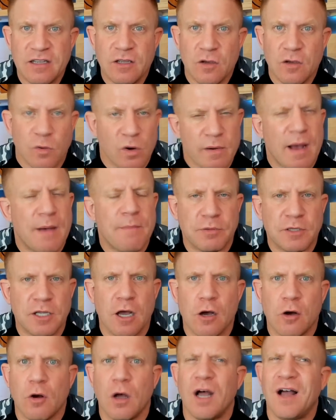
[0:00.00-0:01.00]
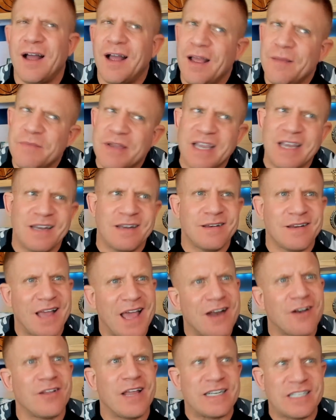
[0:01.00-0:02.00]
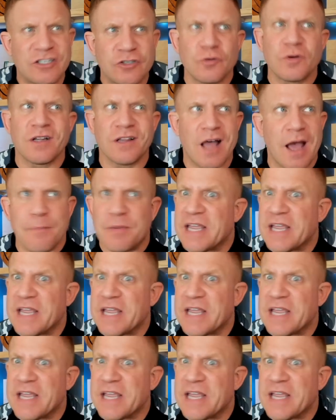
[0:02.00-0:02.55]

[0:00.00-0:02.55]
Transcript: What about blow? I mean, I don't like to do it a lot,